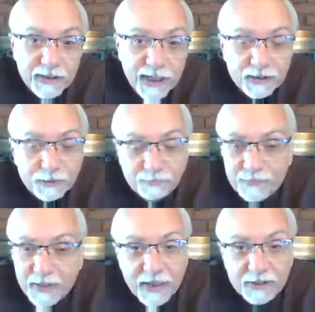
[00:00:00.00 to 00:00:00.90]
me a text,
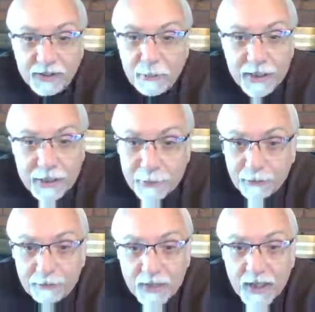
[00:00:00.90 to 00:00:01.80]
send me an
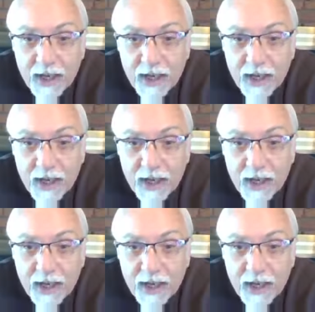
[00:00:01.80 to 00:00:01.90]
email.